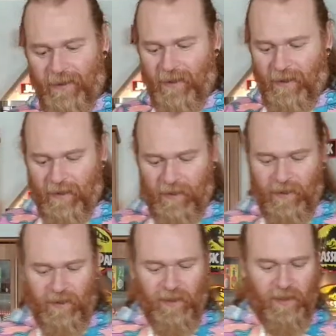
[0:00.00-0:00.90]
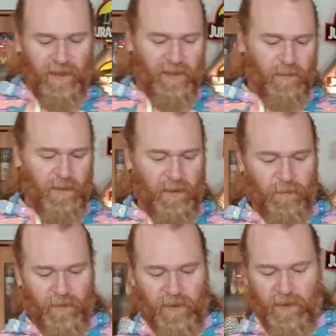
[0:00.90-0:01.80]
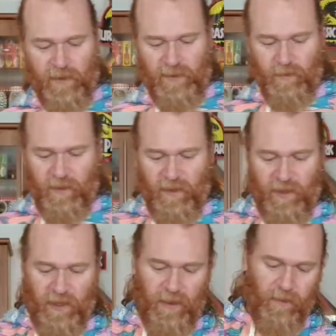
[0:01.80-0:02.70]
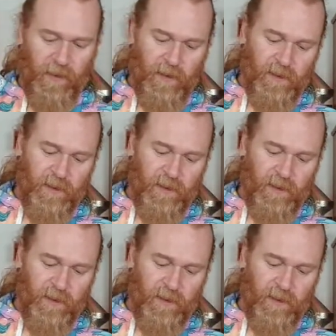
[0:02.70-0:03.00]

Okay, that needs to be a thing.